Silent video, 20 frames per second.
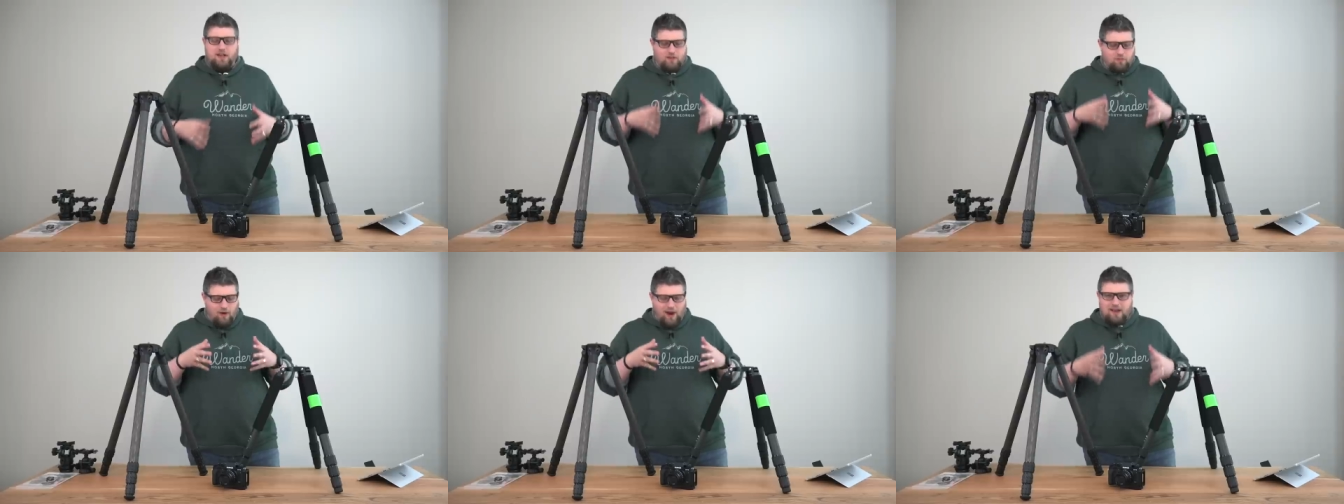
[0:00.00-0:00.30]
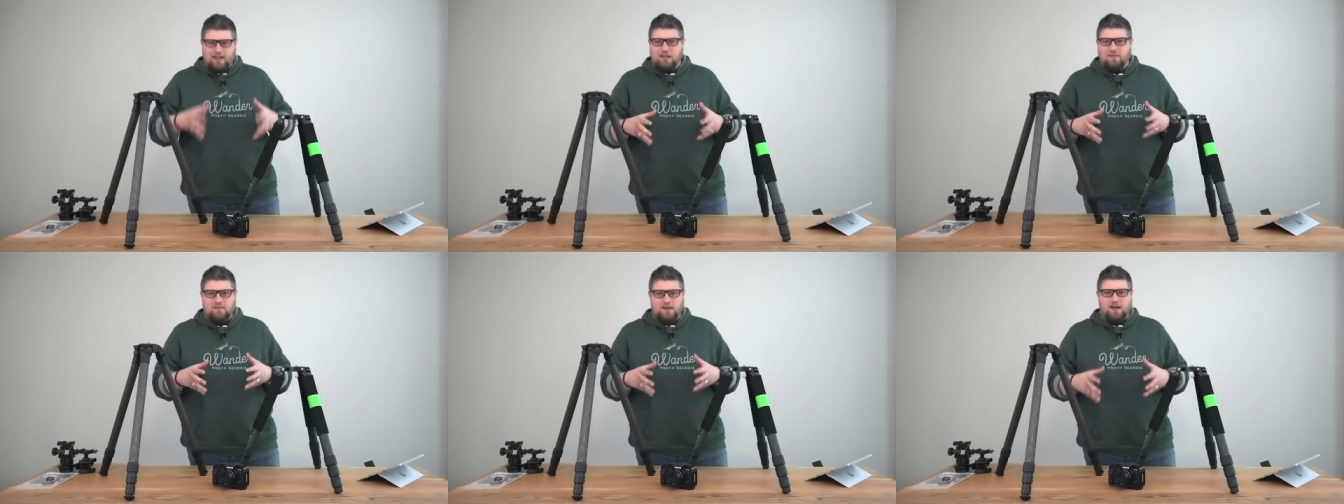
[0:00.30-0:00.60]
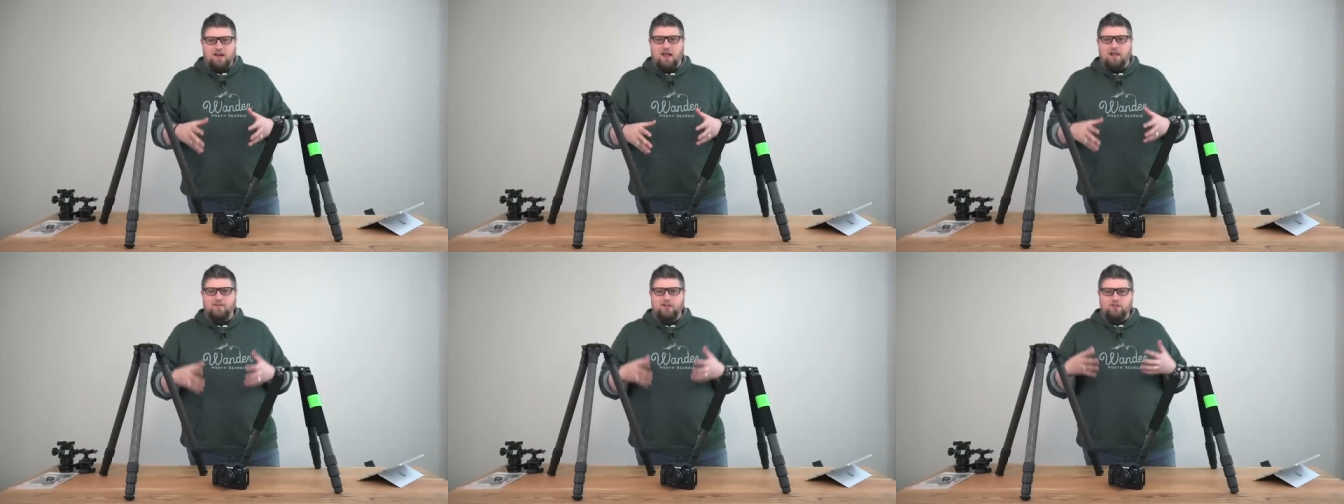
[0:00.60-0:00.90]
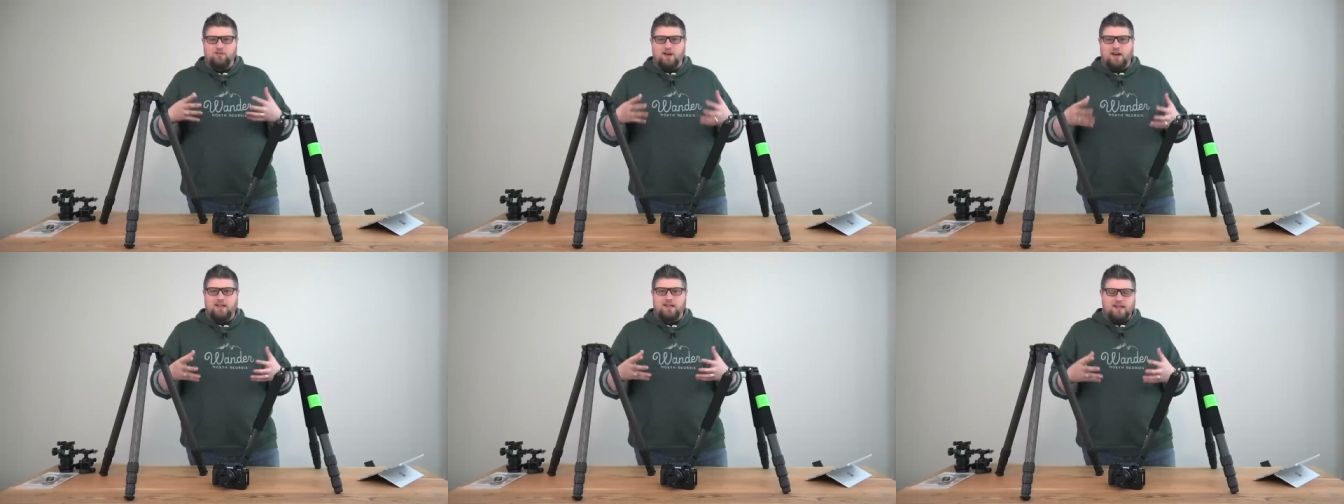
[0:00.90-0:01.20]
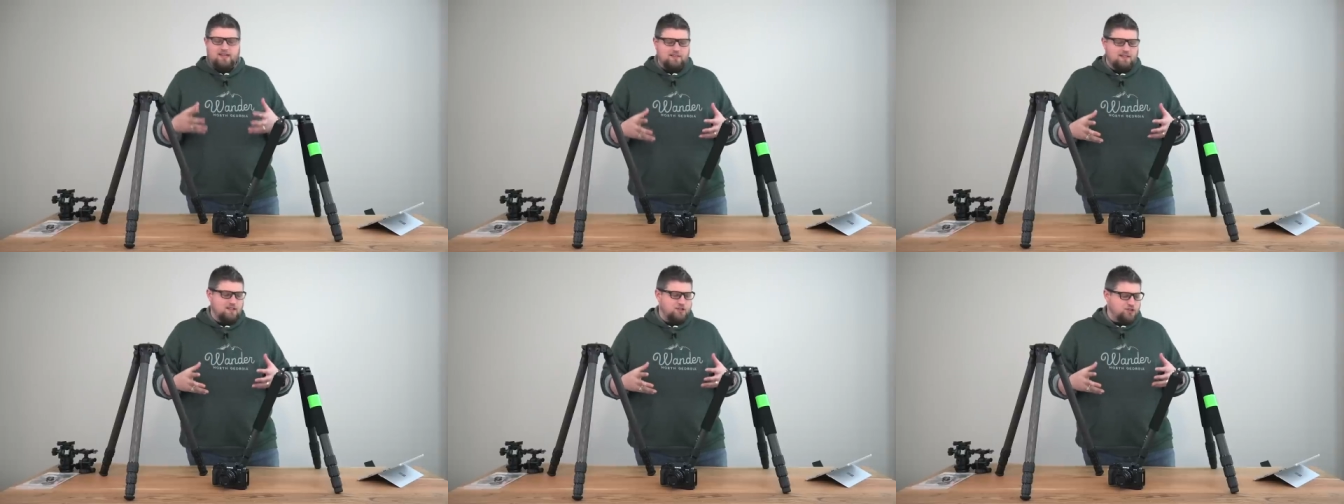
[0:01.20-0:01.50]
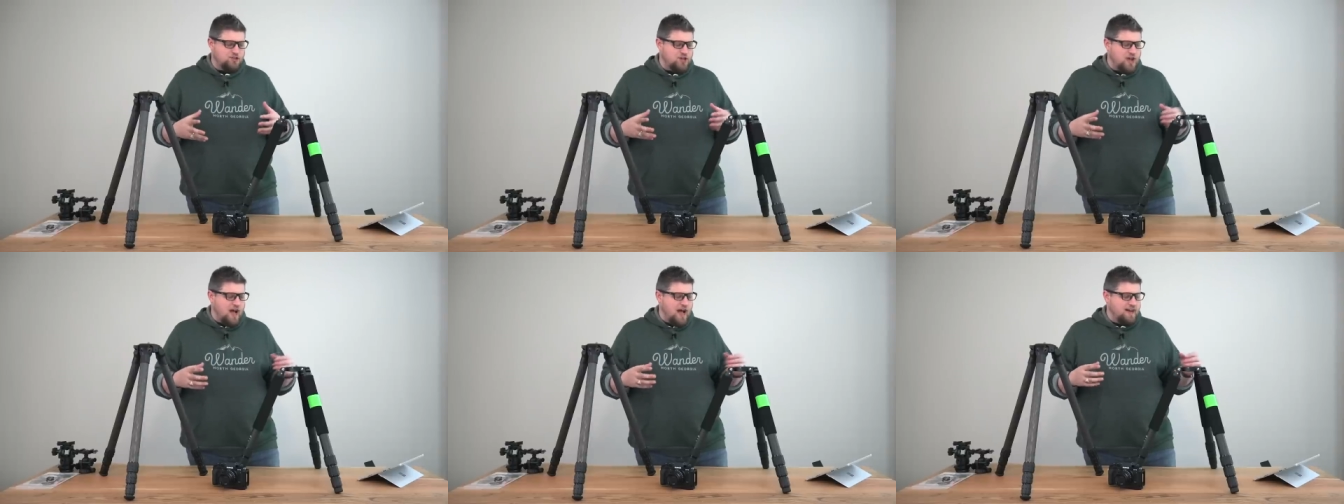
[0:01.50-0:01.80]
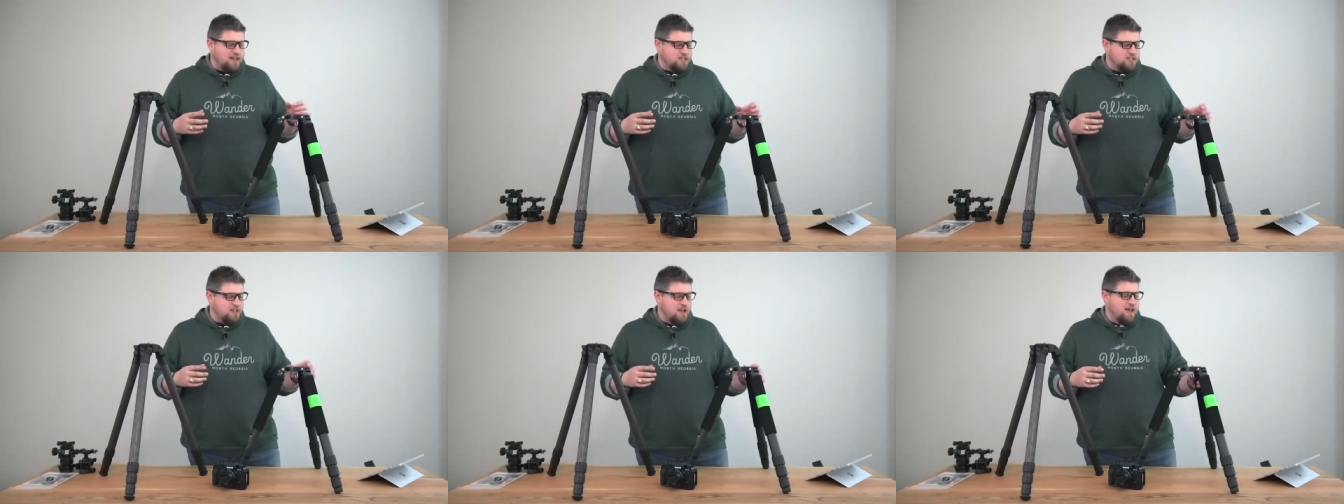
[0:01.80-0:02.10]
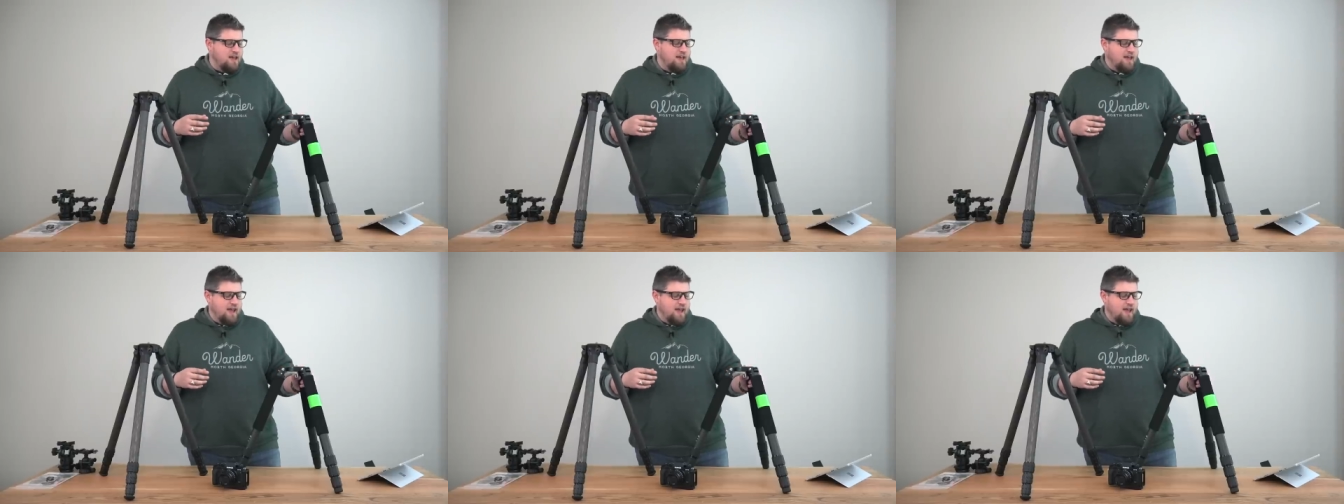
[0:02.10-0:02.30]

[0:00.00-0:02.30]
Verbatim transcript: like right in the middle of it, trying to get these shots.